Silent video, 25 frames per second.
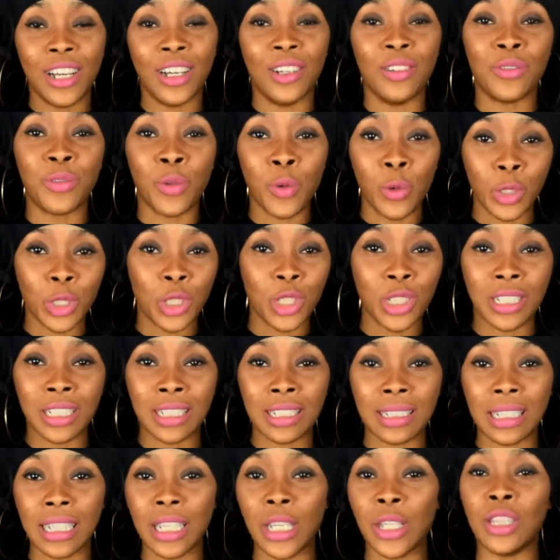
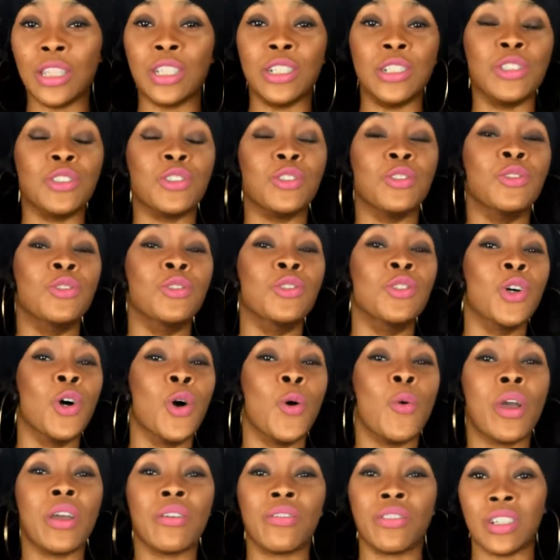Unfortunately, there's
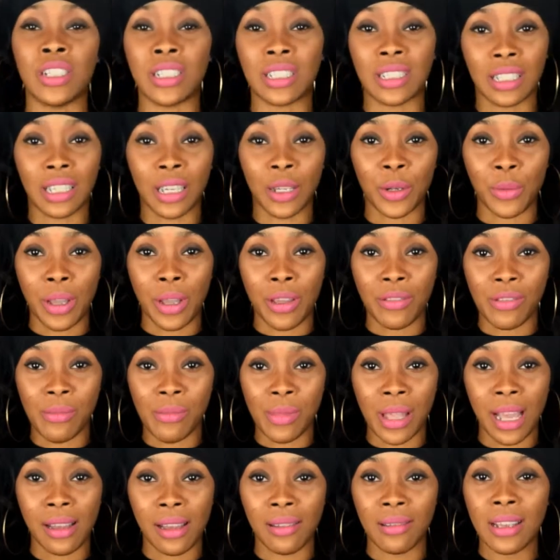no way for us to get away
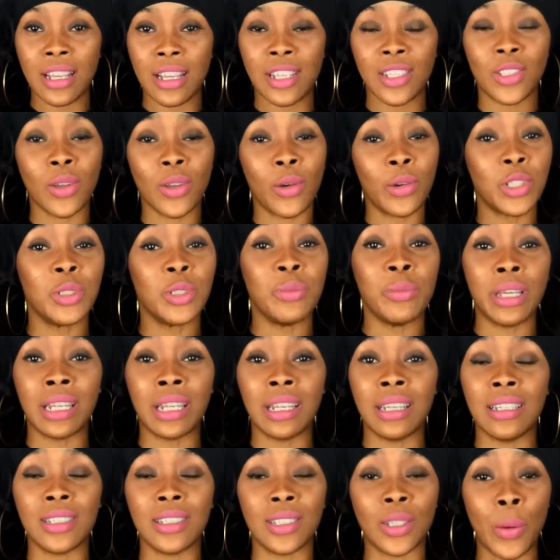from that. Social
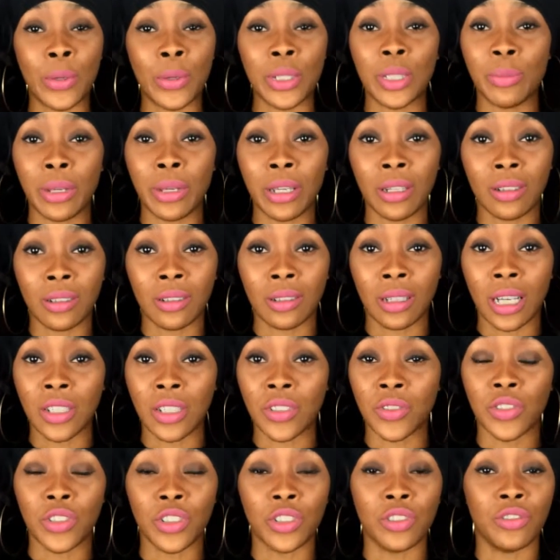media is going to be in our
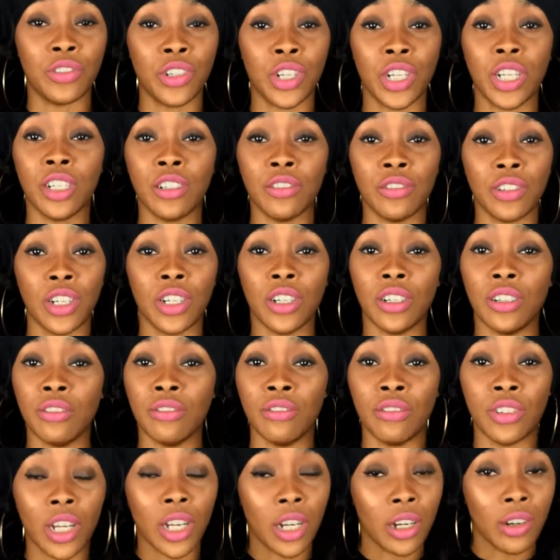lives for a very, very,
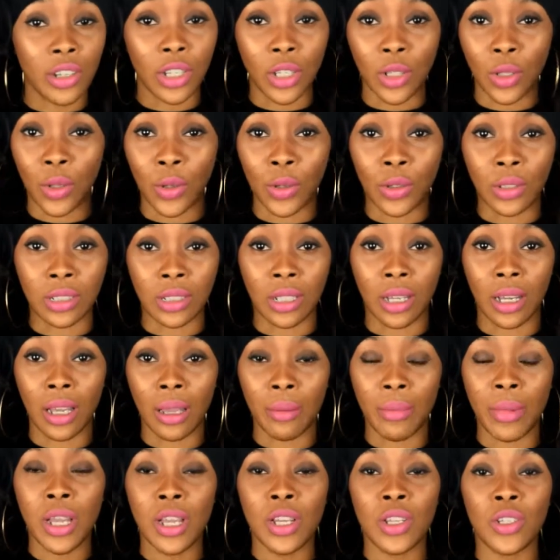very long
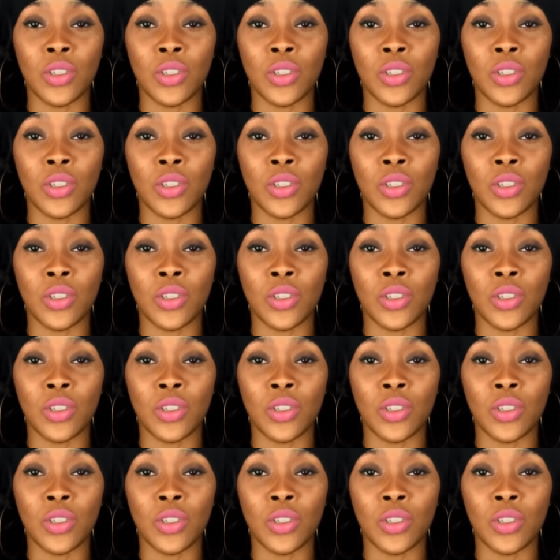time.